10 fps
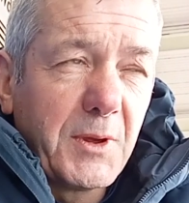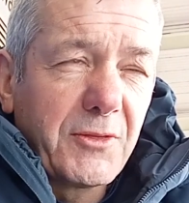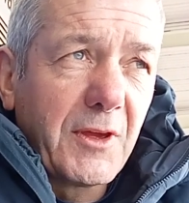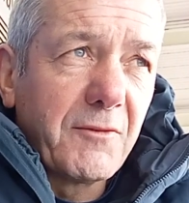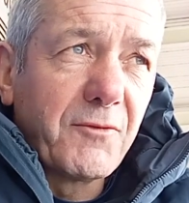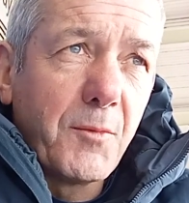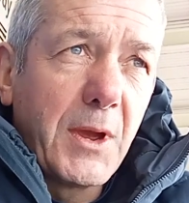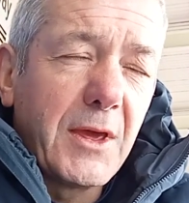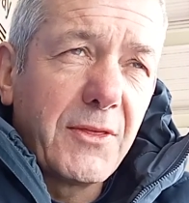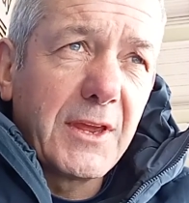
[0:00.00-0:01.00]
thing for
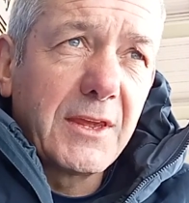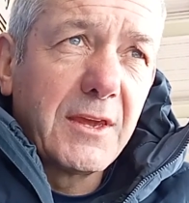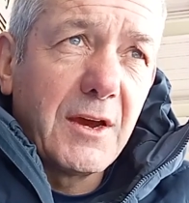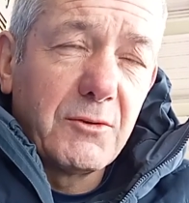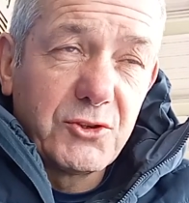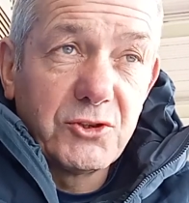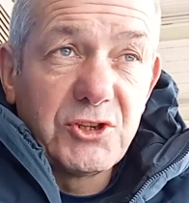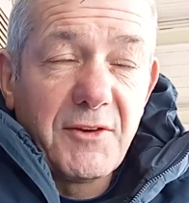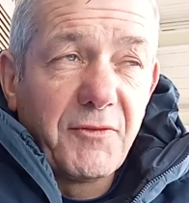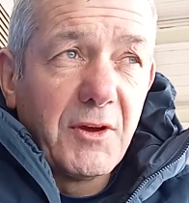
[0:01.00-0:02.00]
me. I think I was at
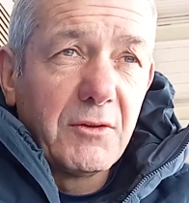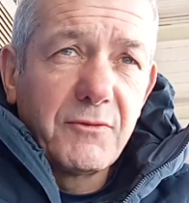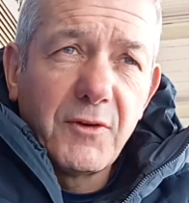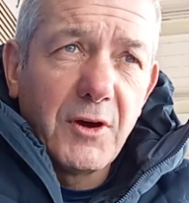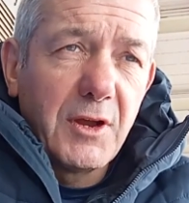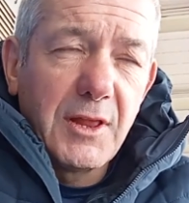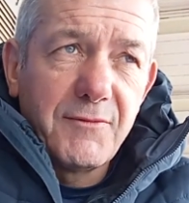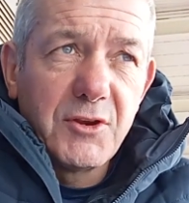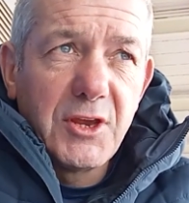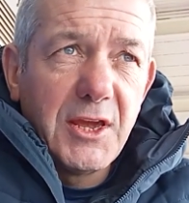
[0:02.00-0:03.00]
Sheffield for
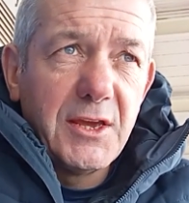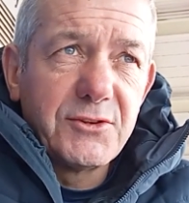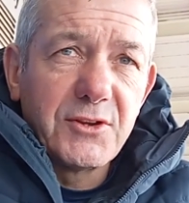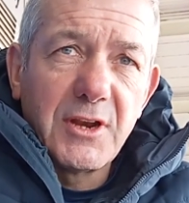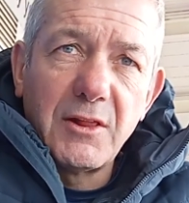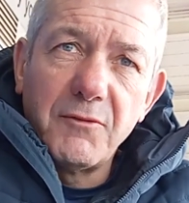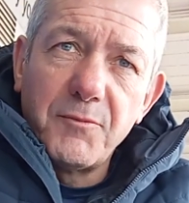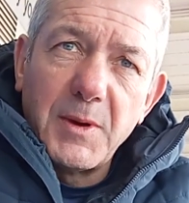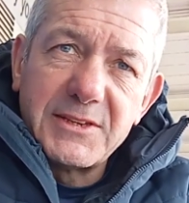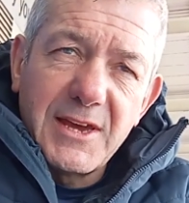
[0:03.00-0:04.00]
11 years and I
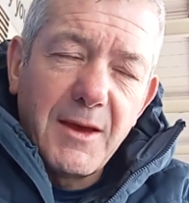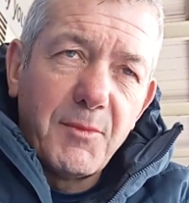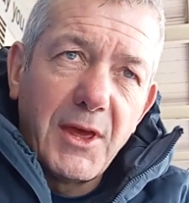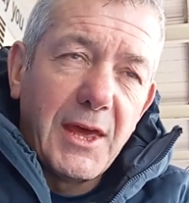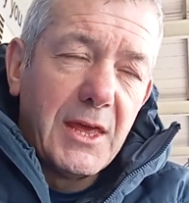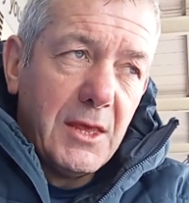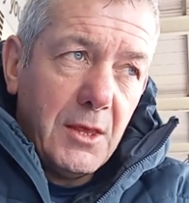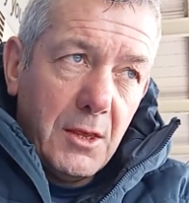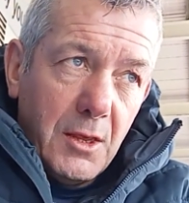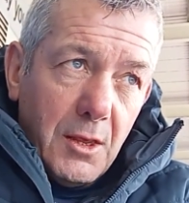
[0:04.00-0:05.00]
loved my time there.
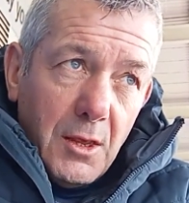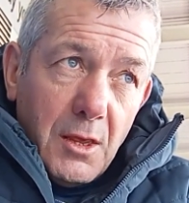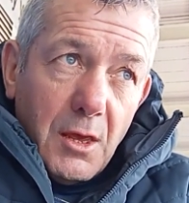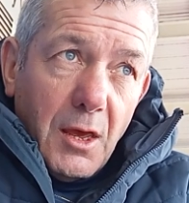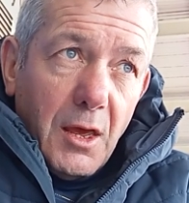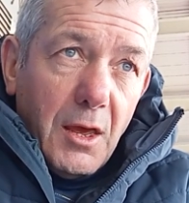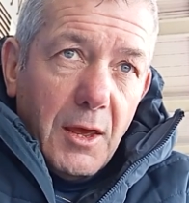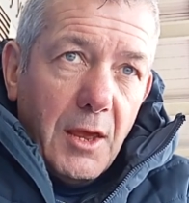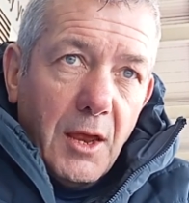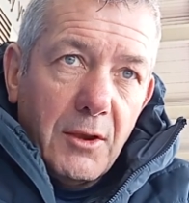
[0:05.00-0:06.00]

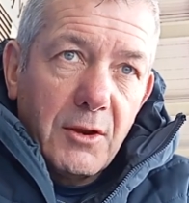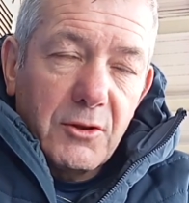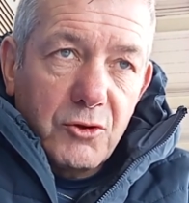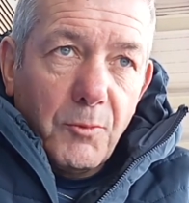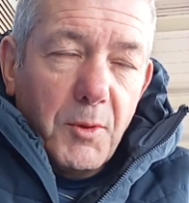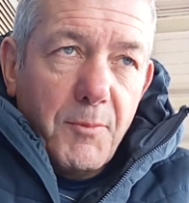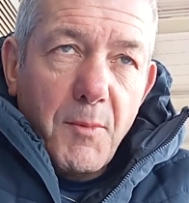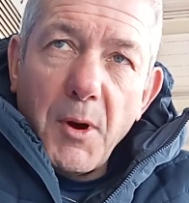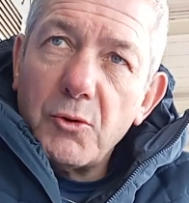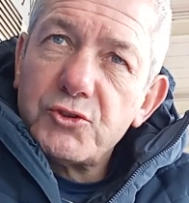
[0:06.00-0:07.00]
And a couple of
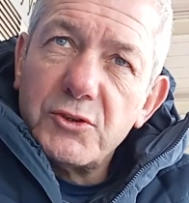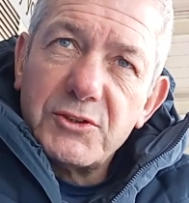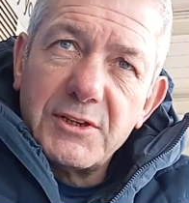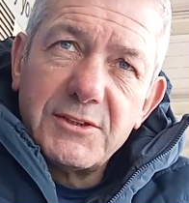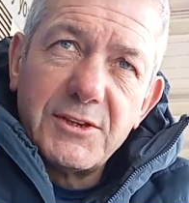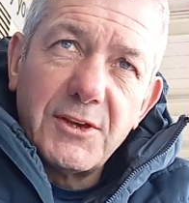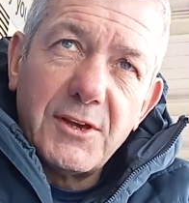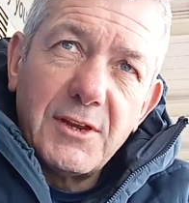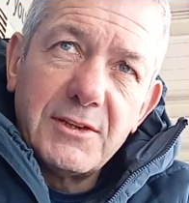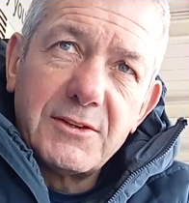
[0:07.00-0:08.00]
promotions into
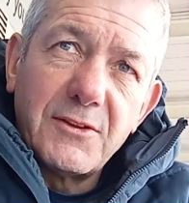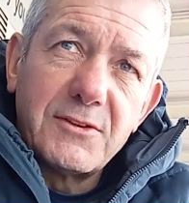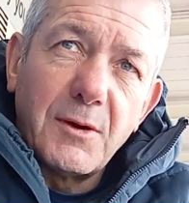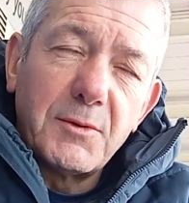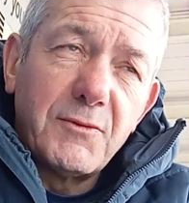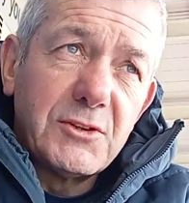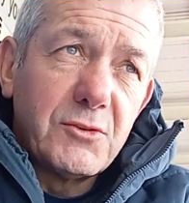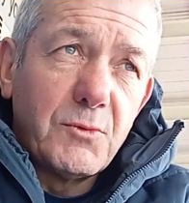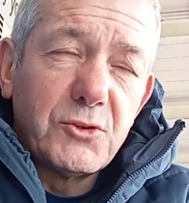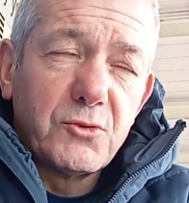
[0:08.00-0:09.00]
the top
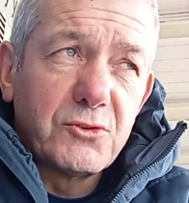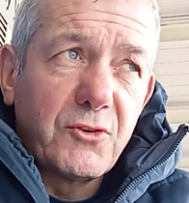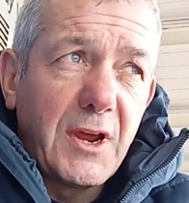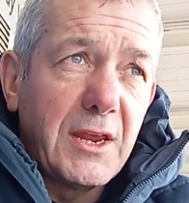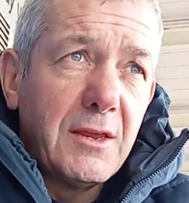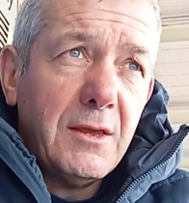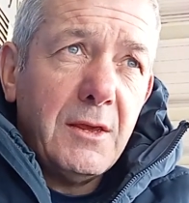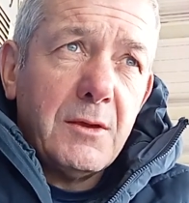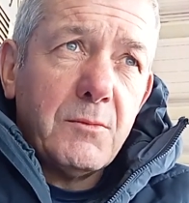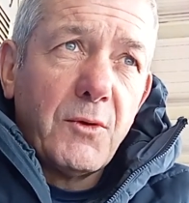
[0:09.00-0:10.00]
division, which was great.
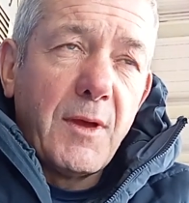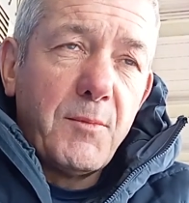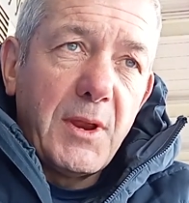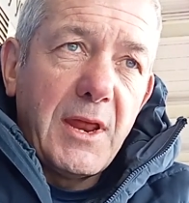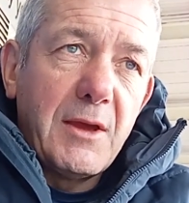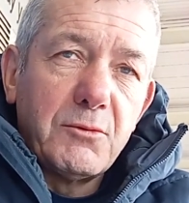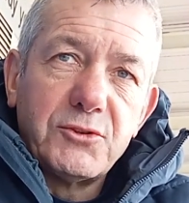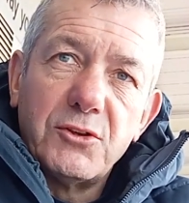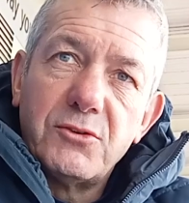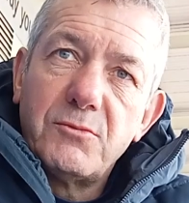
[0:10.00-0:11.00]
But then being able
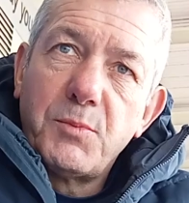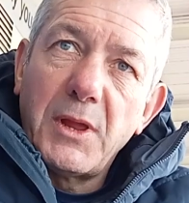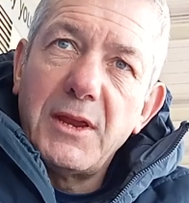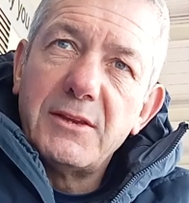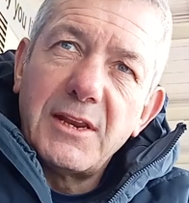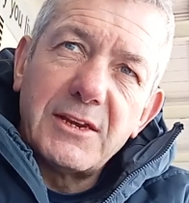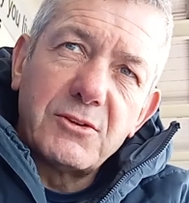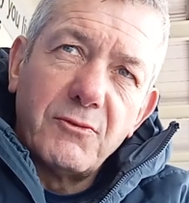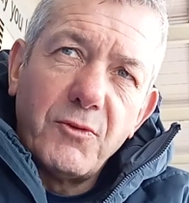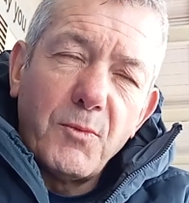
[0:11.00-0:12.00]
to play
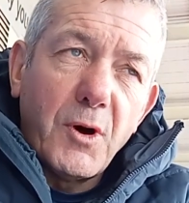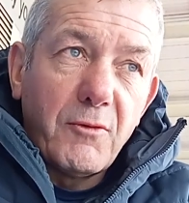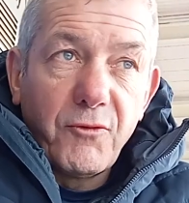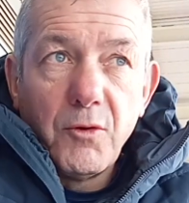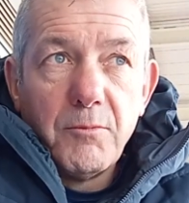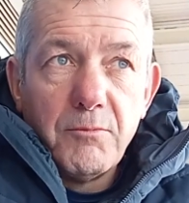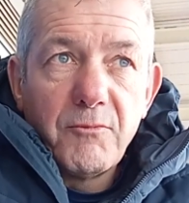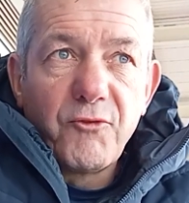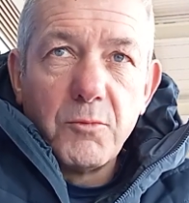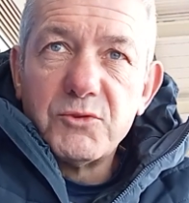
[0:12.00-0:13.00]
international football
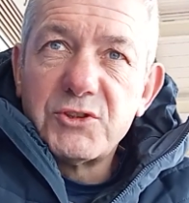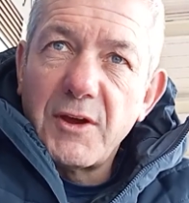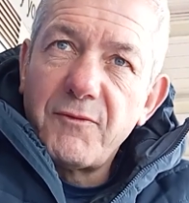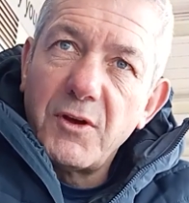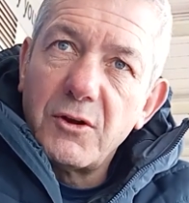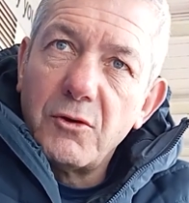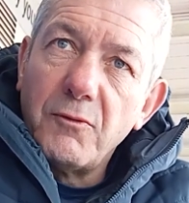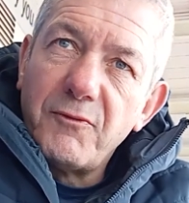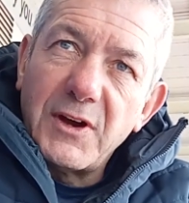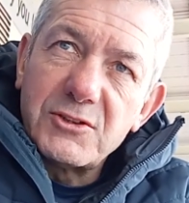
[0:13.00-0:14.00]
from Sheffield, an
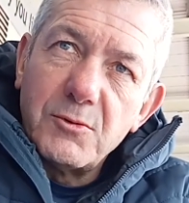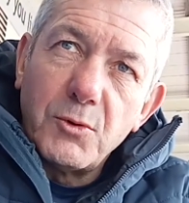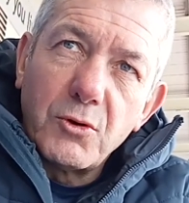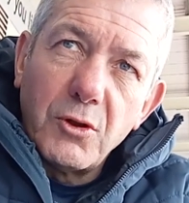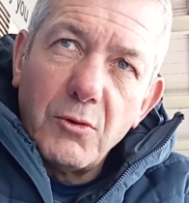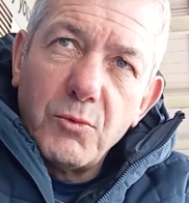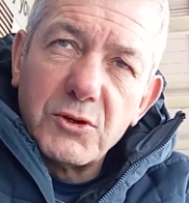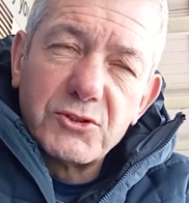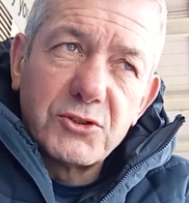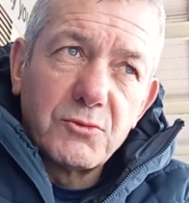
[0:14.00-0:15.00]
unfashionable club,
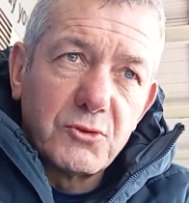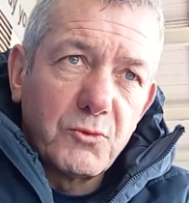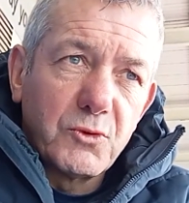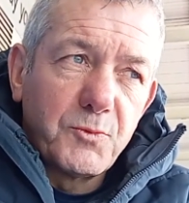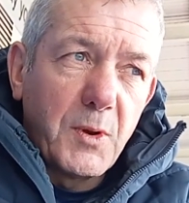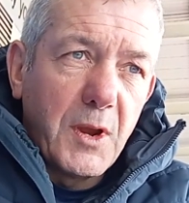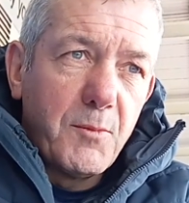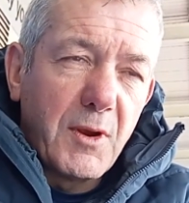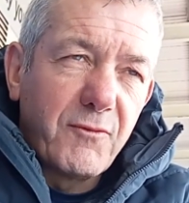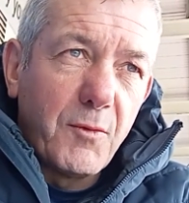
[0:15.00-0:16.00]
was pretty
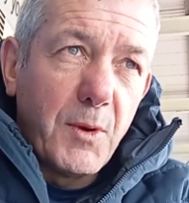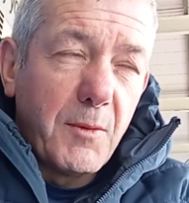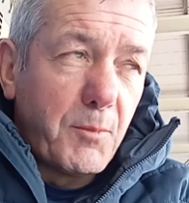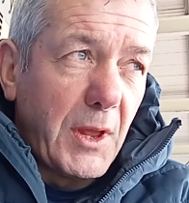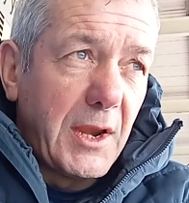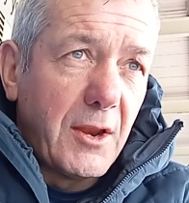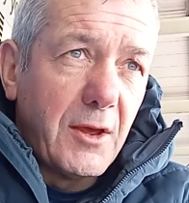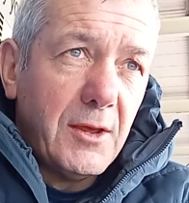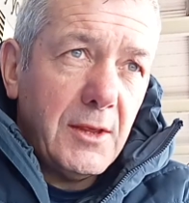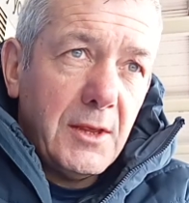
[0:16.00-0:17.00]
big for me. And playing
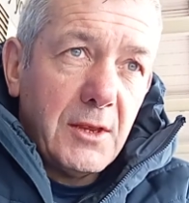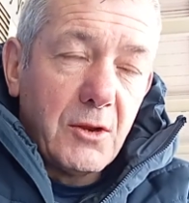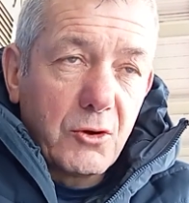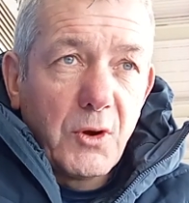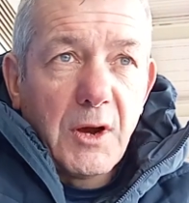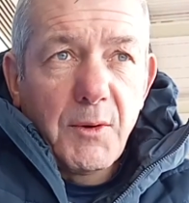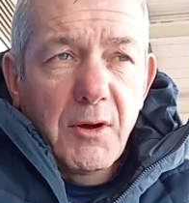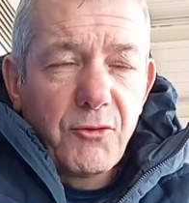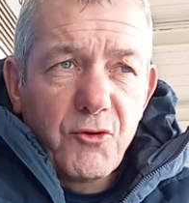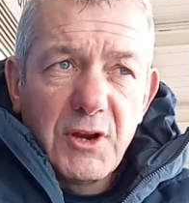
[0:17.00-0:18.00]
at, I went
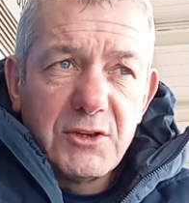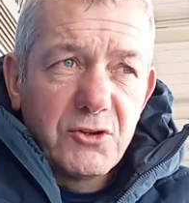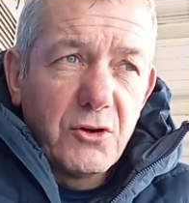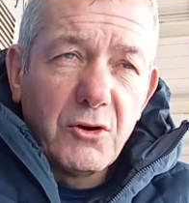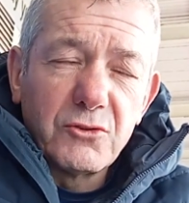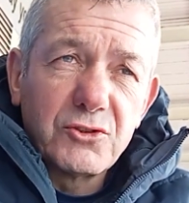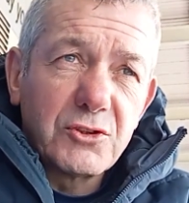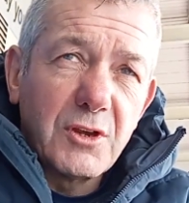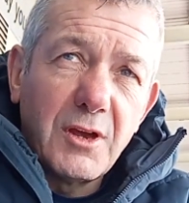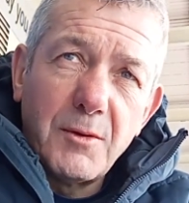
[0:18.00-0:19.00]
on 3 tours,
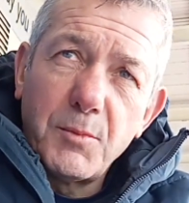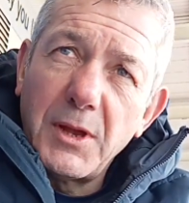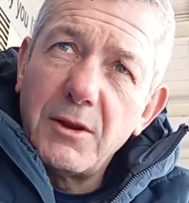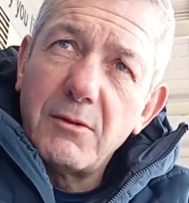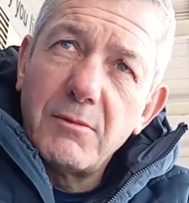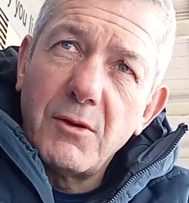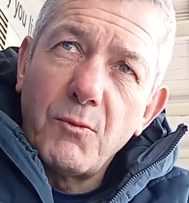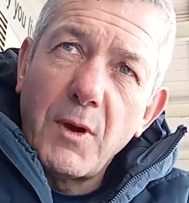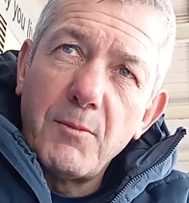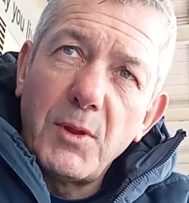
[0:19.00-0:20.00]
played
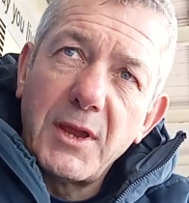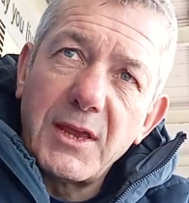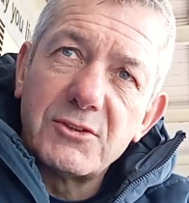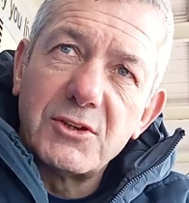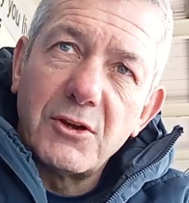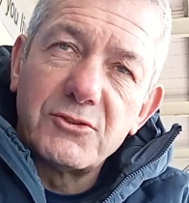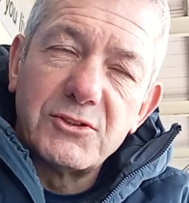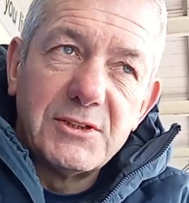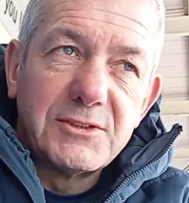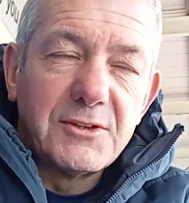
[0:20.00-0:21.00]
at Wembley against the
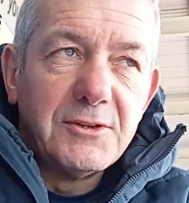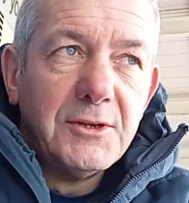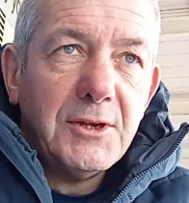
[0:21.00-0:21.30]
Aussies and